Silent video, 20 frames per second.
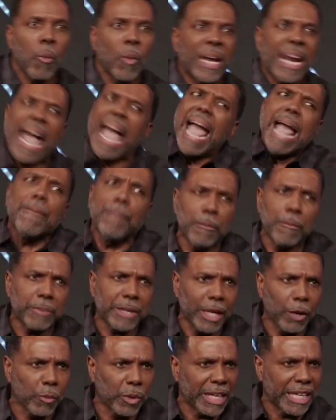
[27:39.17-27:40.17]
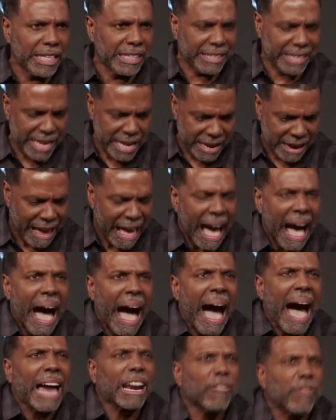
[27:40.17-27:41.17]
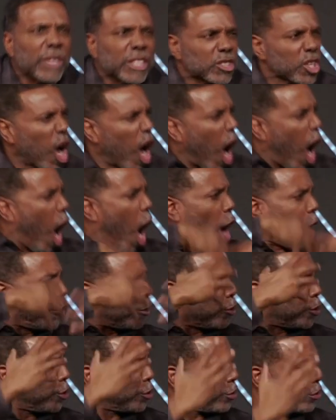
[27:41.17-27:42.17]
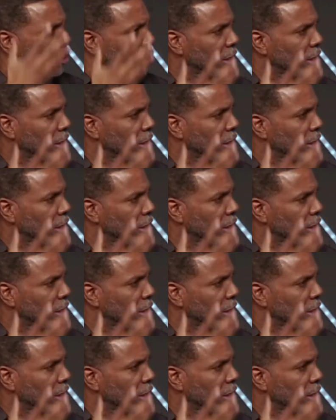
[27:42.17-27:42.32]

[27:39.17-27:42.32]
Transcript: when Abram did what he did out of his heart,